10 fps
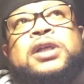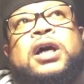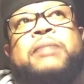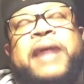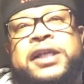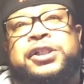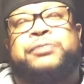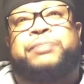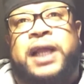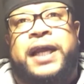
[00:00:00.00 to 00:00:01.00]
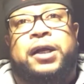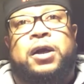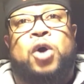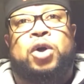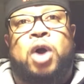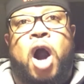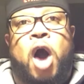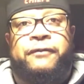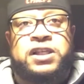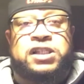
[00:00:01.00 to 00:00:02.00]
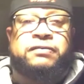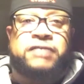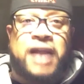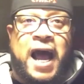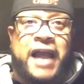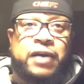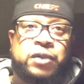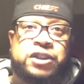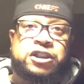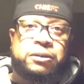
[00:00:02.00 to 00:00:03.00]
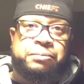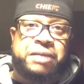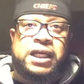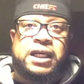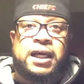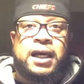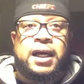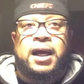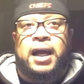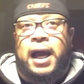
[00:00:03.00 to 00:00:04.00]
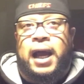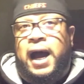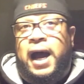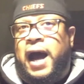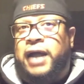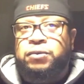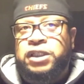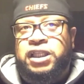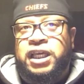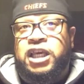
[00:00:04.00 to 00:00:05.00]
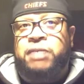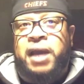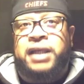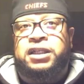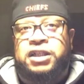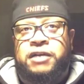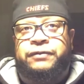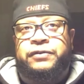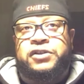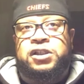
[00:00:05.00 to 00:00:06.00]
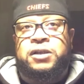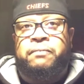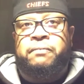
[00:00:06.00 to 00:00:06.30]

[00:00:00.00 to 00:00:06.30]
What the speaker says: a major player on our offensive line, which to me, I don't really think he made a difference.